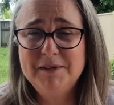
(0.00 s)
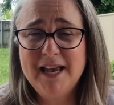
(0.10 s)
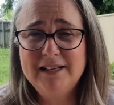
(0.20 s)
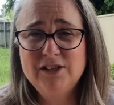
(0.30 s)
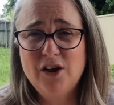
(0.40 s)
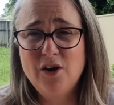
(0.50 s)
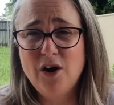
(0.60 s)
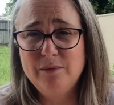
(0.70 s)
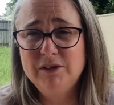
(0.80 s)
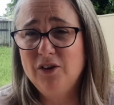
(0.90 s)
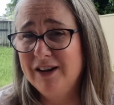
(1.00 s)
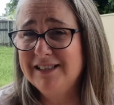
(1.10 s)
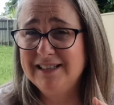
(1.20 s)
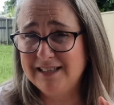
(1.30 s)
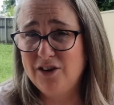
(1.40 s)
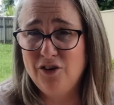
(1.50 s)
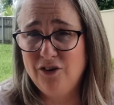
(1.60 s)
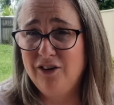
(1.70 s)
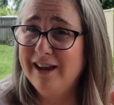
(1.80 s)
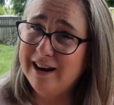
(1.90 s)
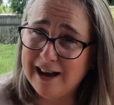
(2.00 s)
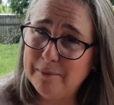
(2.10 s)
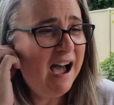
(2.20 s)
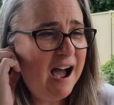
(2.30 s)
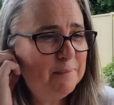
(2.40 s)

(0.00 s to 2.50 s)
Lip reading: and so I would like to see her get up.